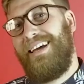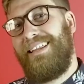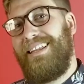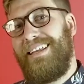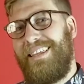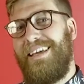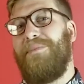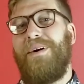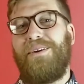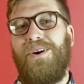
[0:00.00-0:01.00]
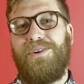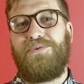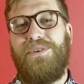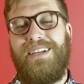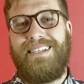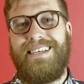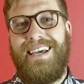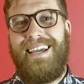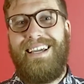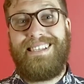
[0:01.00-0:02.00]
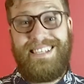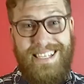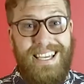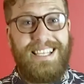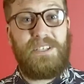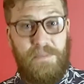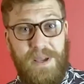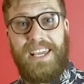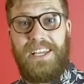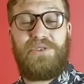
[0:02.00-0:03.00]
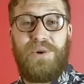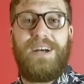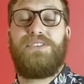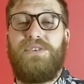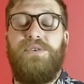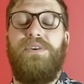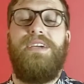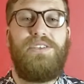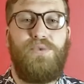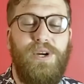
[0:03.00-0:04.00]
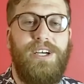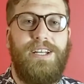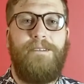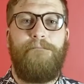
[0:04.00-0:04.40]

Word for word: the, the thing about God's word is, is He's speaking to us through His word.